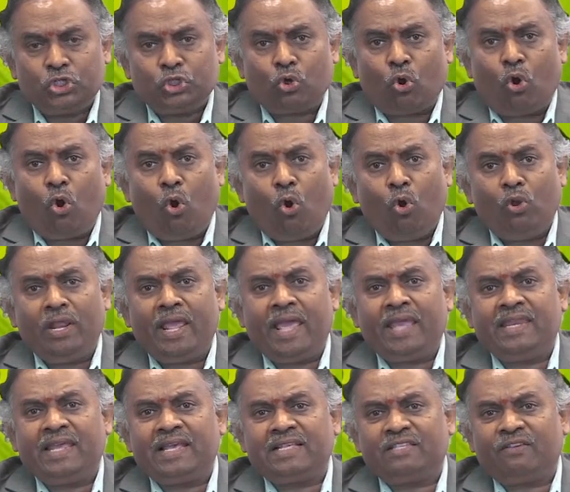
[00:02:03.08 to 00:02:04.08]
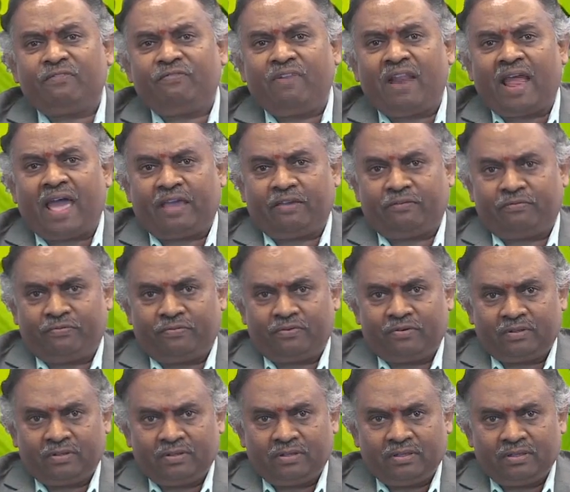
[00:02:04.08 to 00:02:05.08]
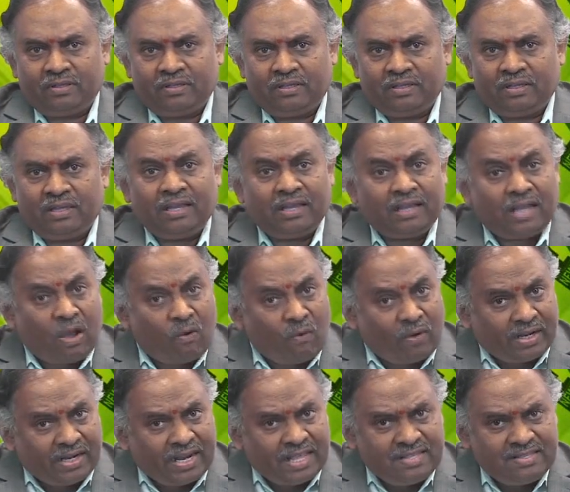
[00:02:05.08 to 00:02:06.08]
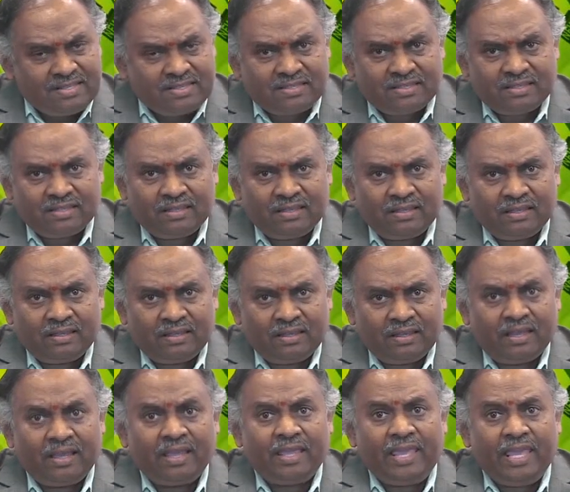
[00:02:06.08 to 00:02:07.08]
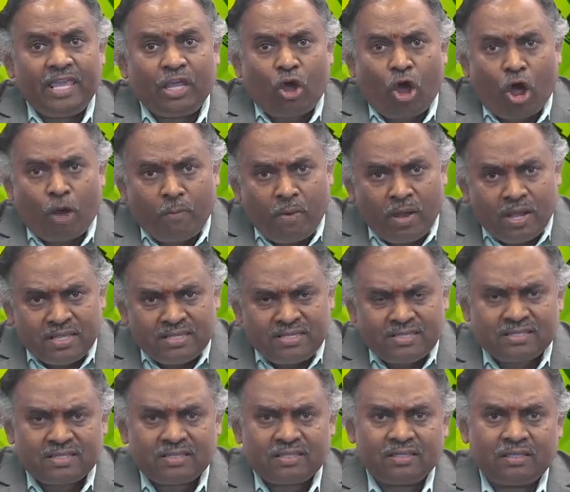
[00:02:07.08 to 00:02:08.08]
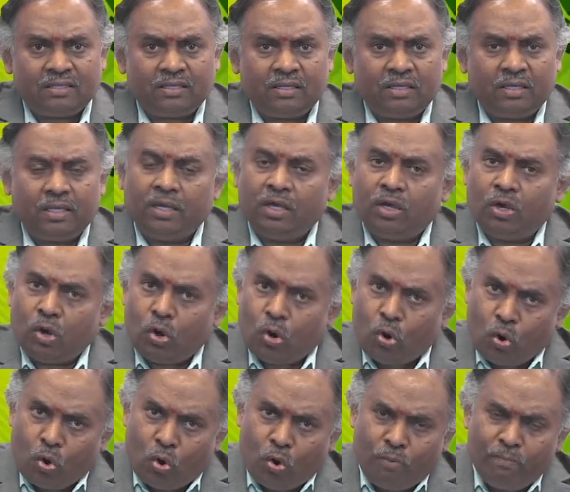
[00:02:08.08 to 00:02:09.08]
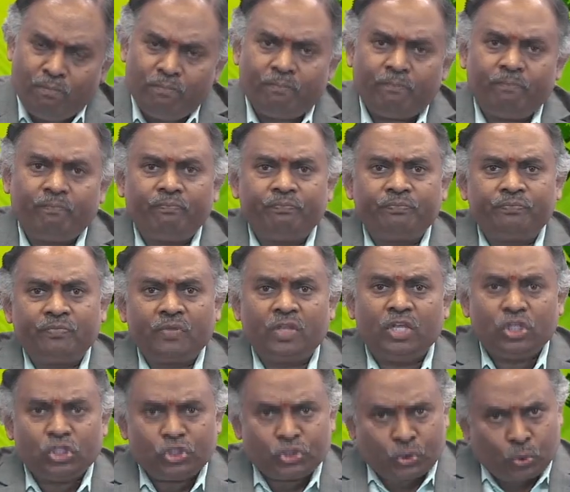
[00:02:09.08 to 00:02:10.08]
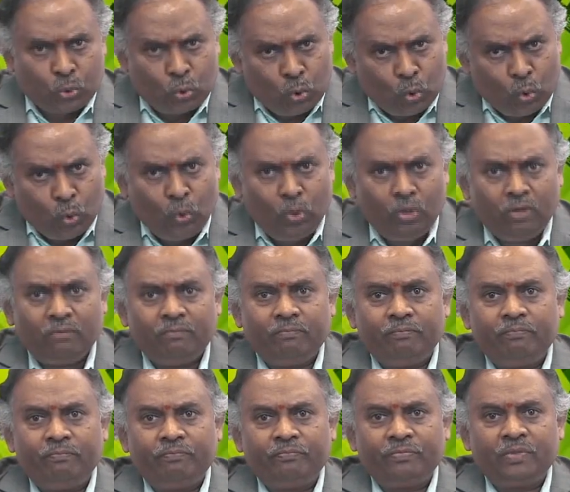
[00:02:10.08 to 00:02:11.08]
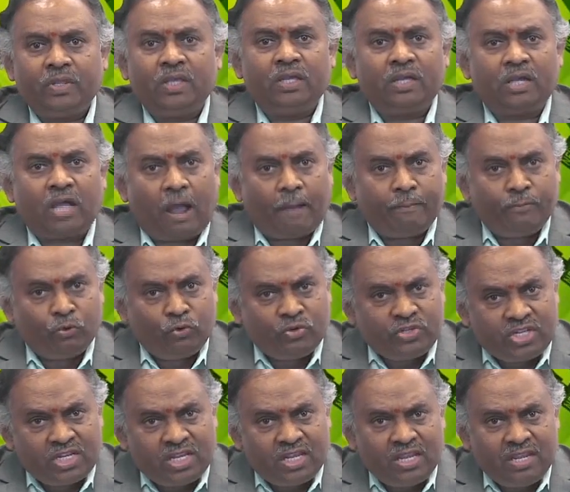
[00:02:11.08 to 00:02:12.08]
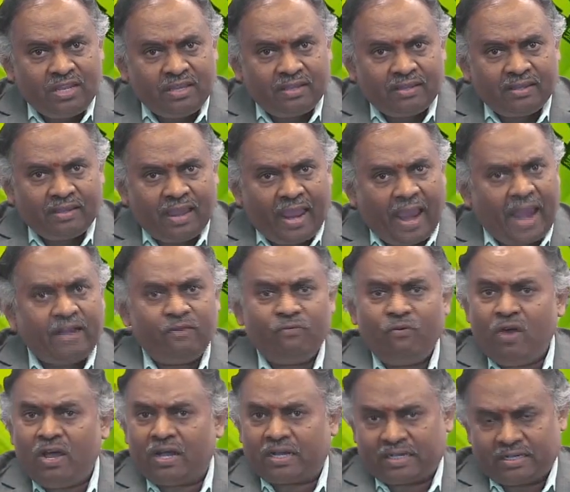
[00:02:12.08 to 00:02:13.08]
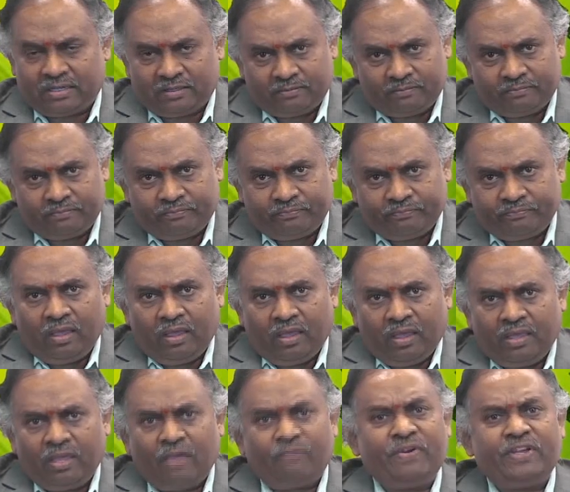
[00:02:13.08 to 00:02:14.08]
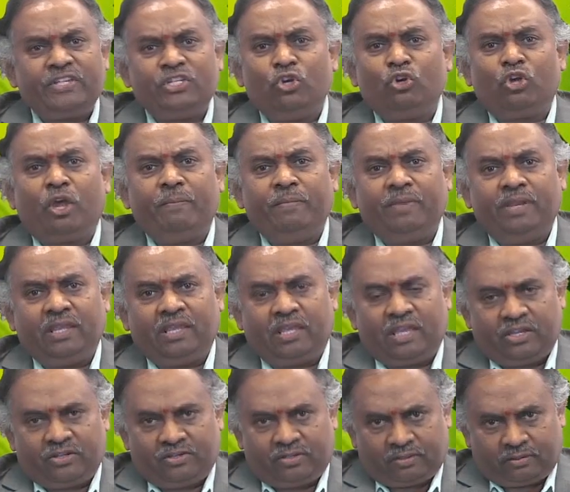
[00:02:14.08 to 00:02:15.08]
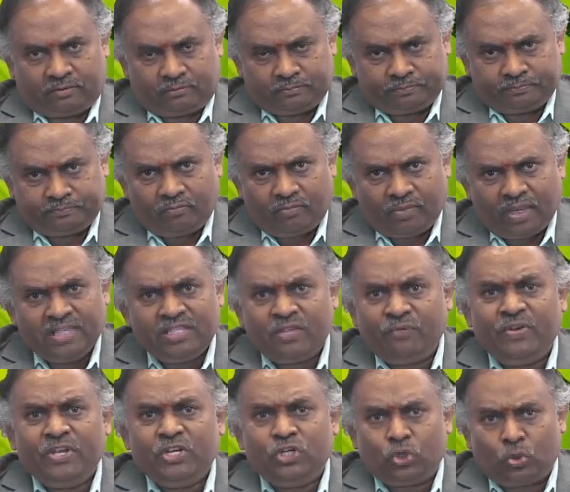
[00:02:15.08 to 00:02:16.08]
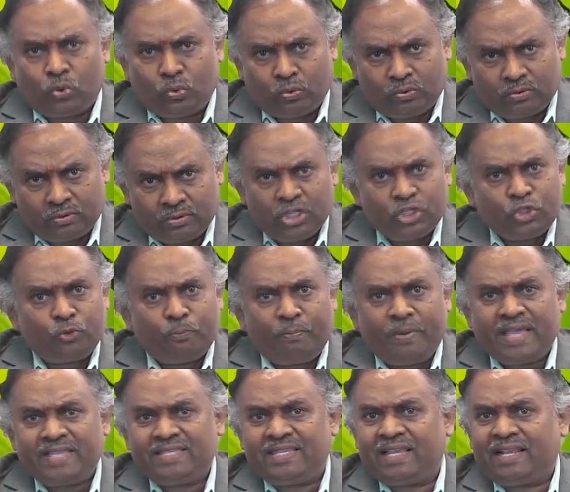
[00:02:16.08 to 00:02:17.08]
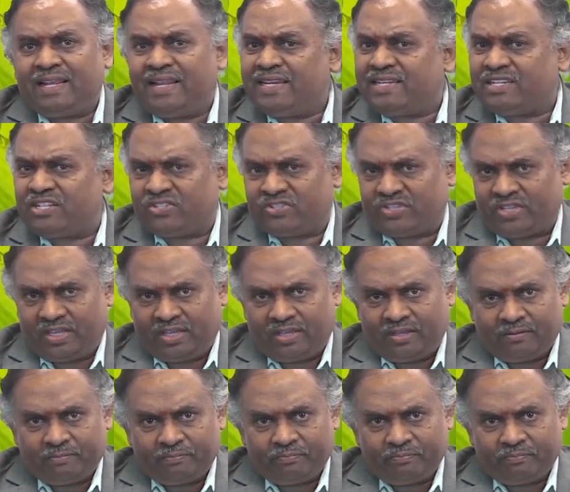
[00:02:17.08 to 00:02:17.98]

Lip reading: to all areas of life: governance, e-commerce, home, school, community, and work. Effective communication is a window to basic literacy